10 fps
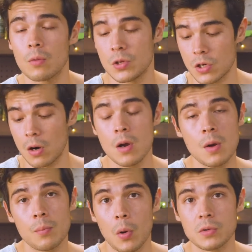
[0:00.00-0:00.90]
which are
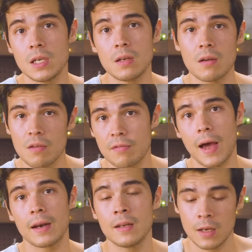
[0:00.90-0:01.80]
protein,
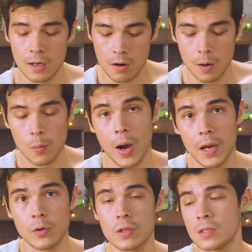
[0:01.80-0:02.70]
fat, and
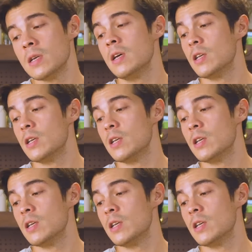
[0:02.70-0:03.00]
carbohydrates.